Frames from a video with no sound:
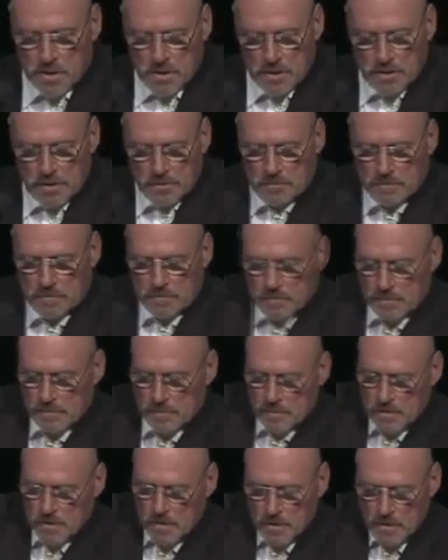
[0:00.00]
the
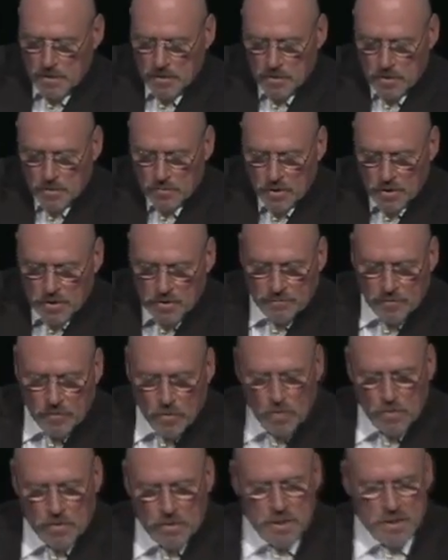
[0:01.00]
book of
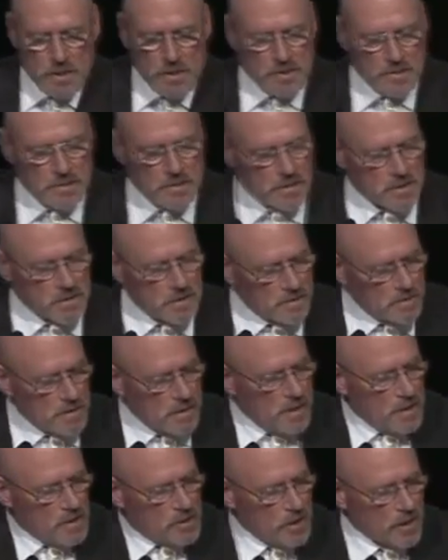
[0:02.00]
Oranges and
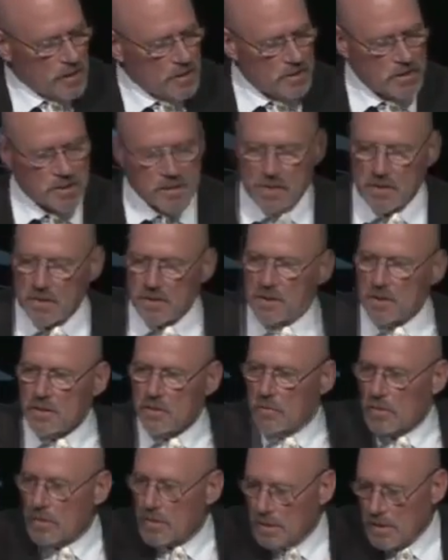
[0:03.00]
Genesis,
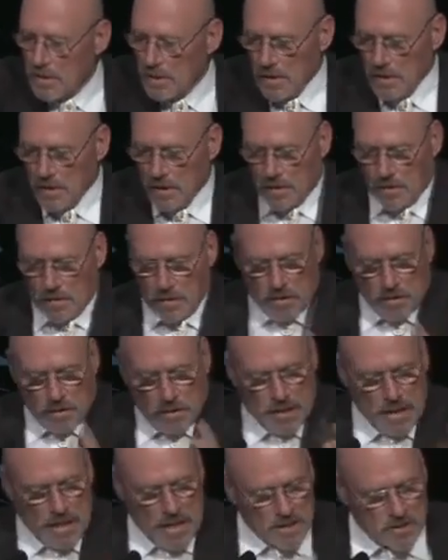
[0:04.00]
and where
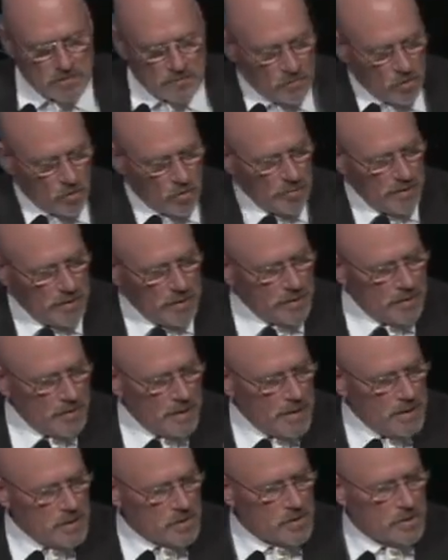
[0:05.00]
God's forming a
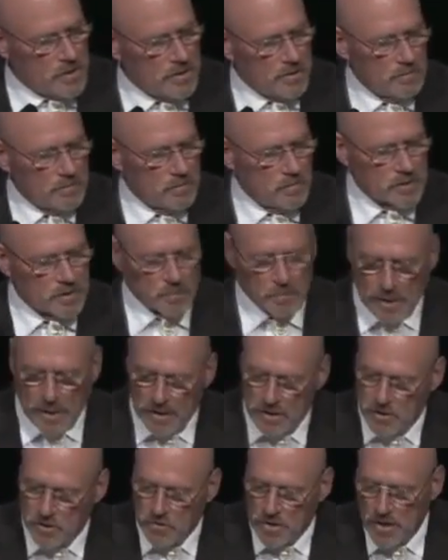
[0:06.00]
nation with the
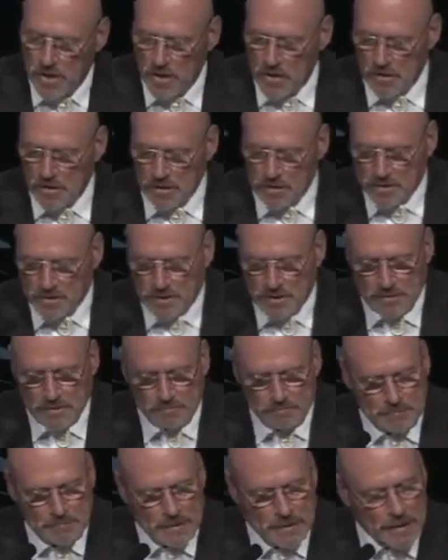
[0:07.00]
patriarchs,
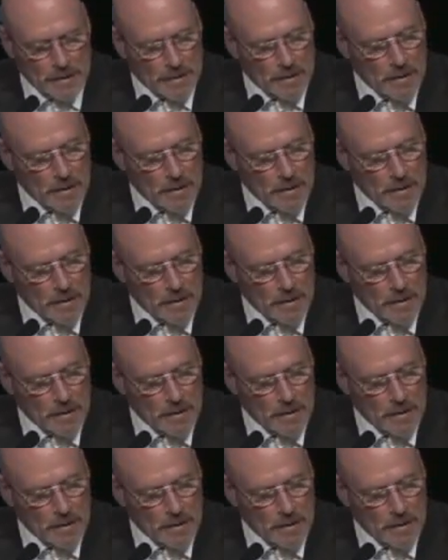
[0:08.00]
and